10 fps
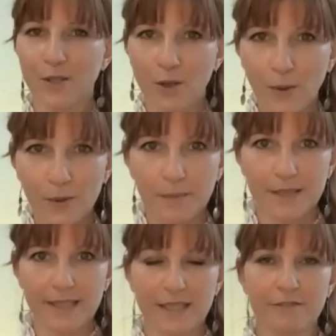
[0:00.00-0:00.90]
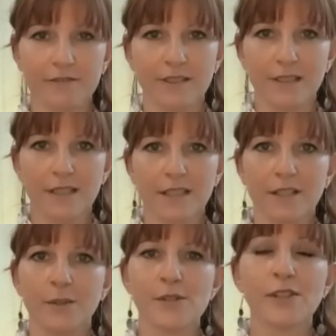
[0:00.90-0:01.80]
your core belief,
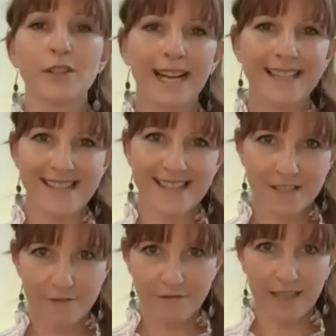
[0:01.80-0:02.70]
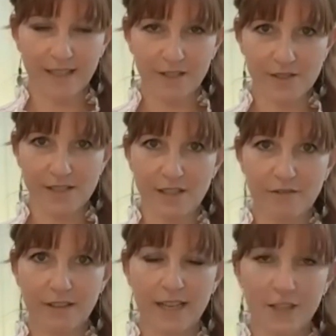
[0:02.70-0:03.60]
you start identifying
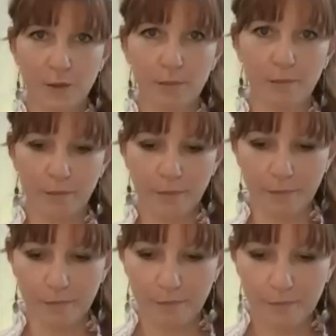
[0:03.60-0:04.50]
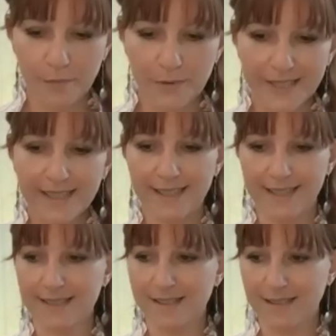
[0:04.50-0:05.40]
yourself and you bring
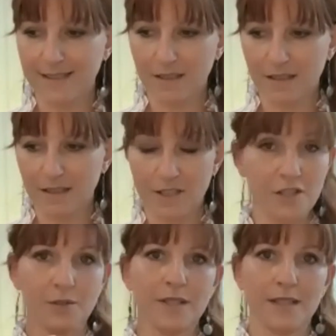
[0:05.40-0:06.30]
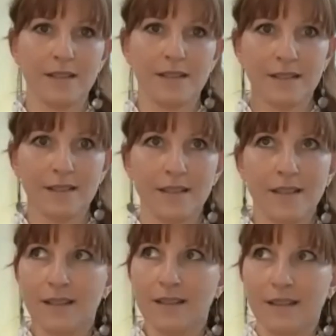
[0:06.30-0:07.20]
it into the
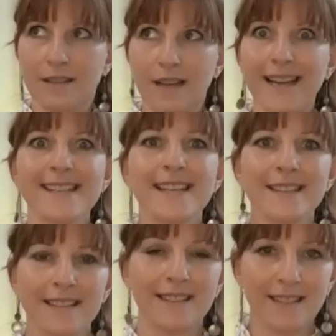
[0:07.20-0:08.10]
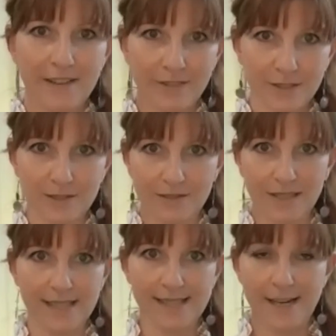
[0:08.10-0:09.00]
identity level,
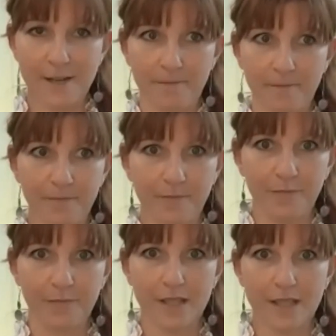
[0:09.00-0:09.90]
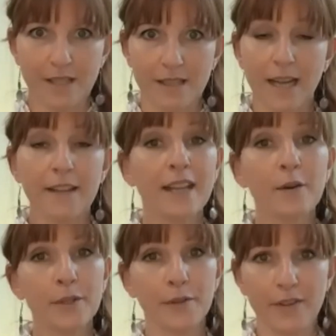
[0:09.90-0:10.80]
let's say. And now
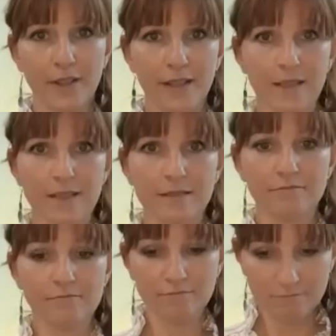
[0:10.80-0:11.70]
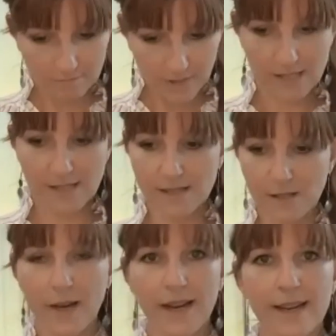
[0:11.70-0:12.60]
you think, this is the
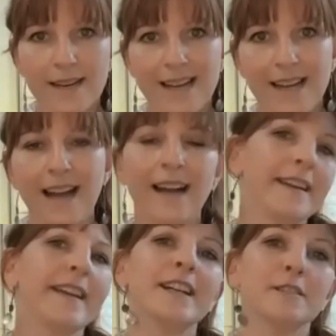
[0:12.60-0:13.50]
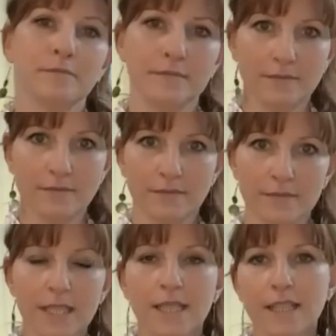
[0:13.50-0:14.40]
way I am.
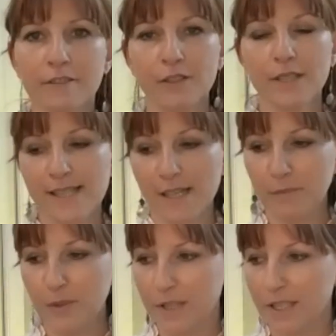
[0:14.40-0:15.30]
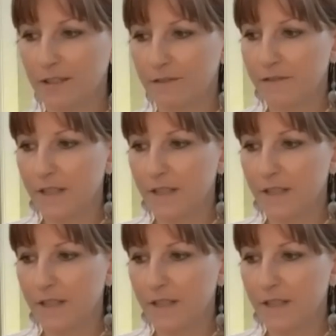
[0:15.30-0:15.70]
Like, for example, if